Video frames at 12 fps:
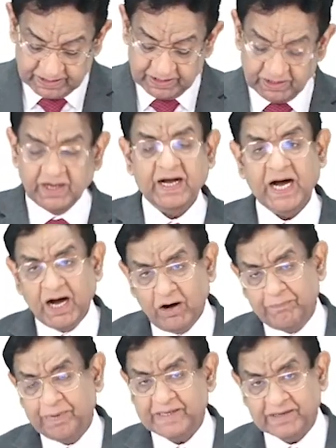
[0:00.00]
How
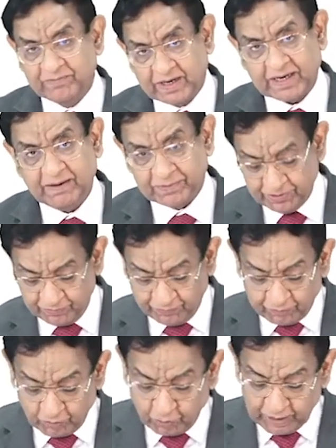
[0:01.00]
patient will come to you?
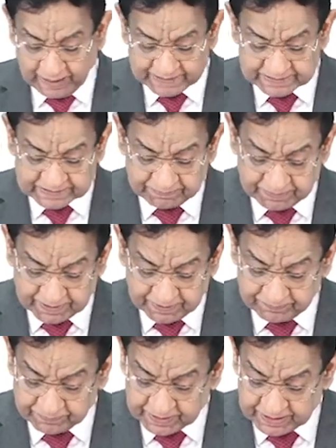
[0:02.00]
Flu-like
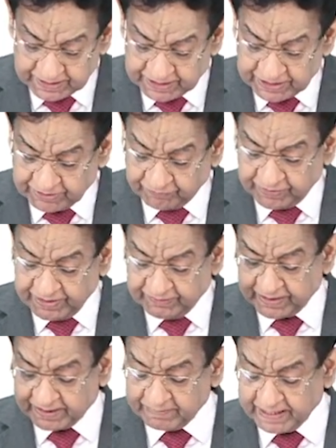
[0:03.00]
symptom,
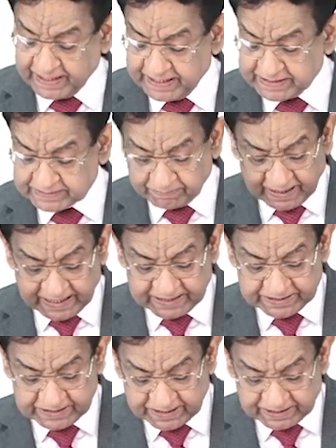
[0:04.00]
fever, malaise,
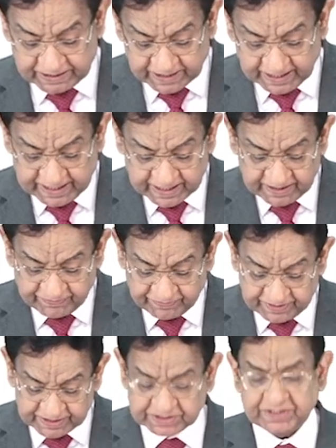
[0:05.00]
myalgia, dry cough,
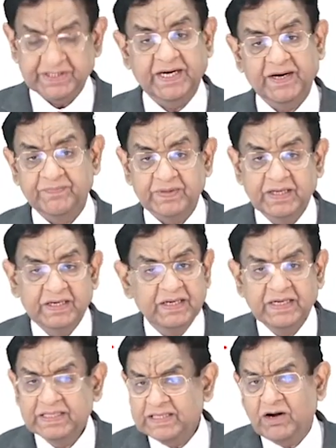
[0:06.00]
dyspnea.
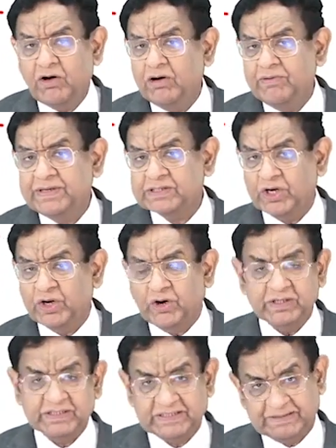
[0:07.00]
They're always
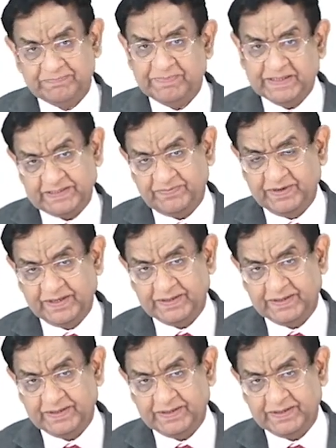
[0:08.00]
non-specific.